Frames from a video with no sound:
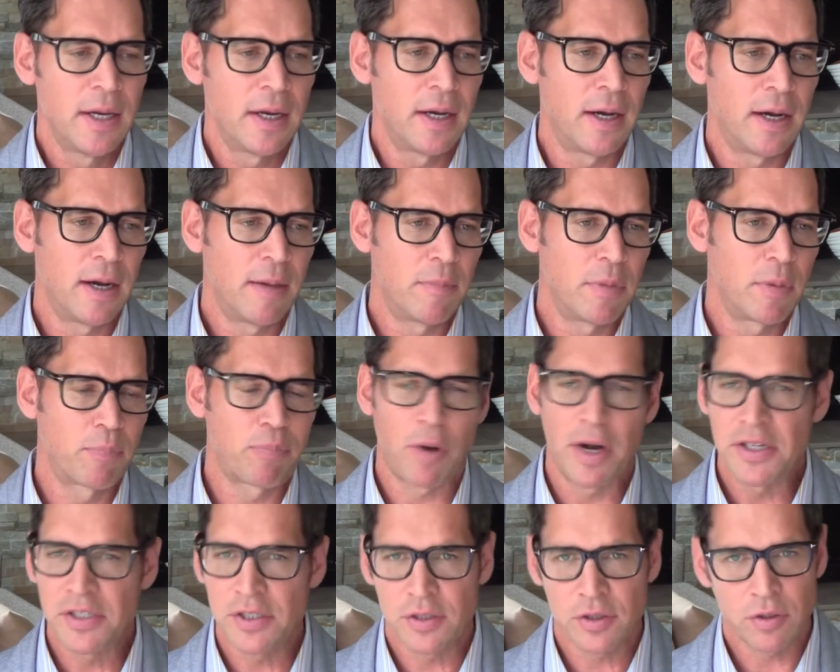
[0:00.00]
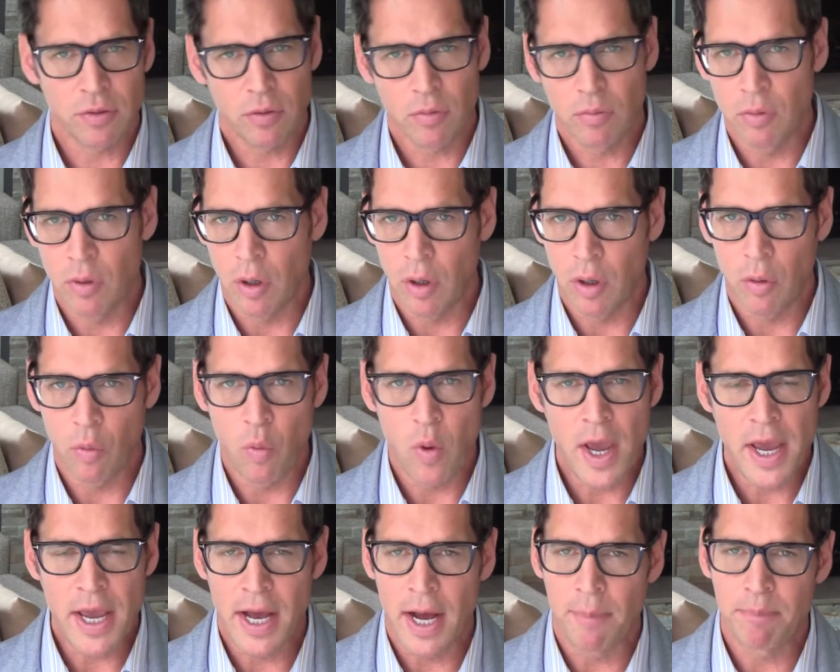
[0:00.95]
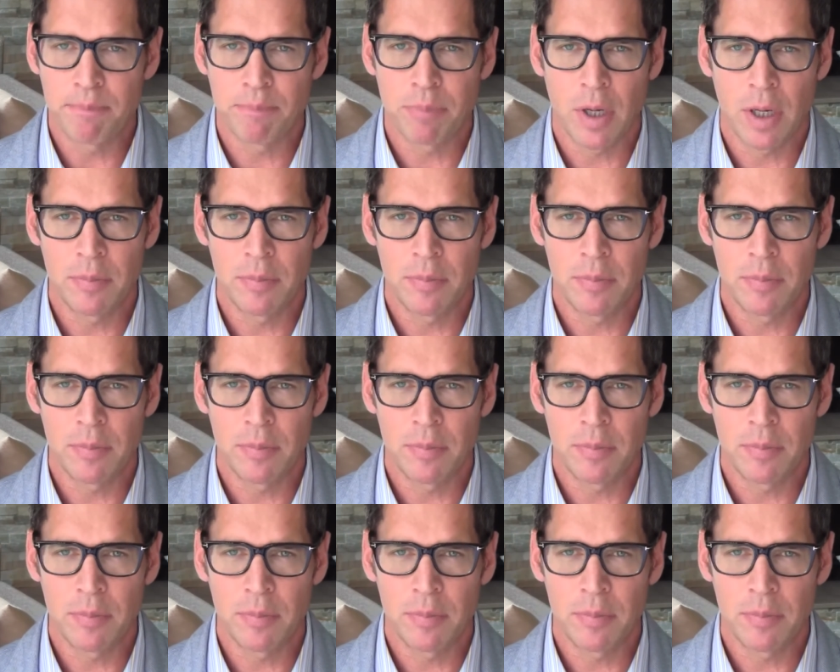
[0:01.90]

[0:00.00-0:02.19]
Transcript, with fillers: Um, prices are, are way up,